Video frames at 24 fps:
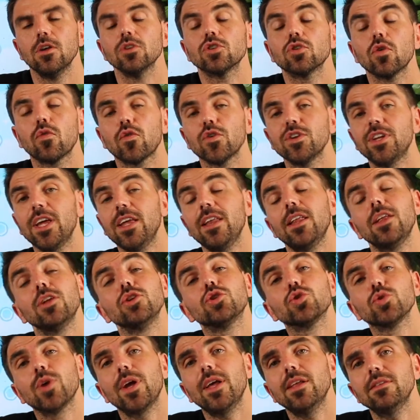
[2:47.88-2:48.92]
So for data in
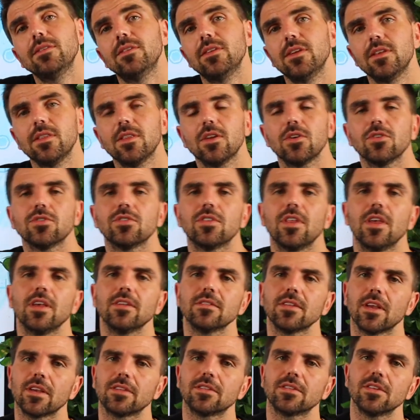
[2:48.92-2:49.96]
transit, there's
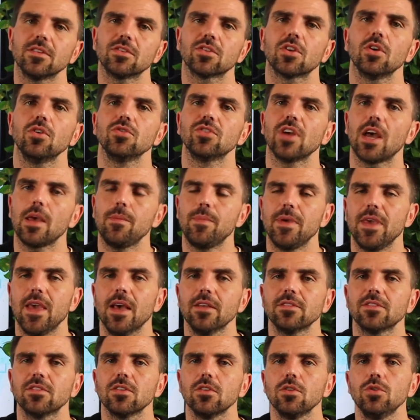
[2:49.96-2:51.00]
things like Cisco's
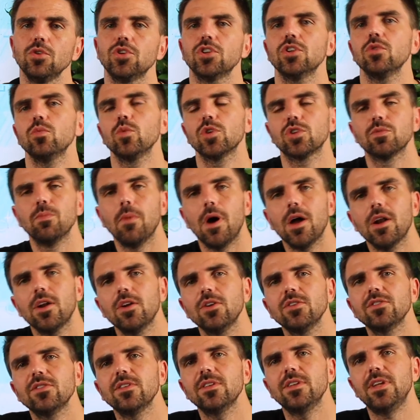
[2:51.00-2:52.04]
IPS solution, which
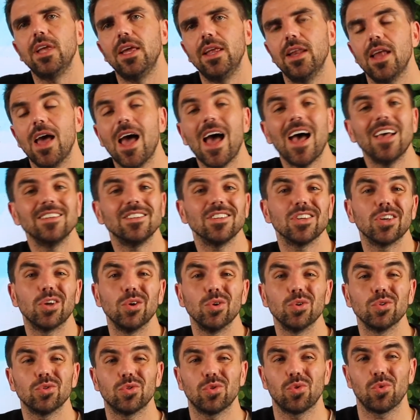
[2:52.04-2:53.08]
monitors the data as it
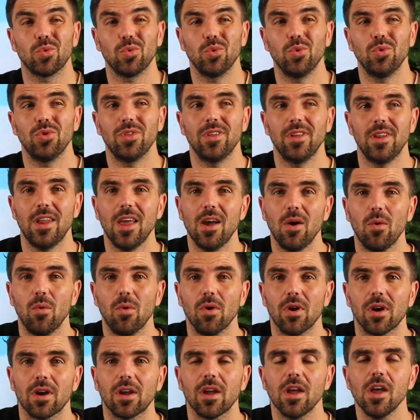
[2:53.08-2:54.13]
goes through the
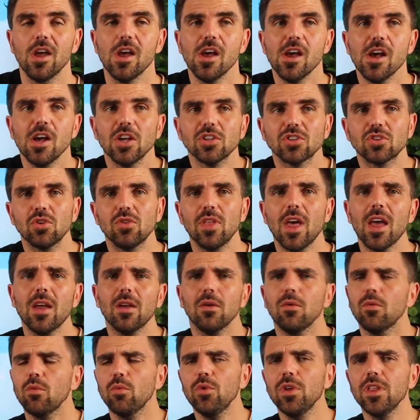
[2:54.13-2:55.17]
network. So
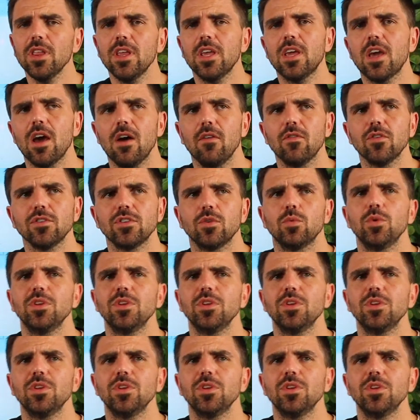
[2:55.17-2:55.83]
that really covers it.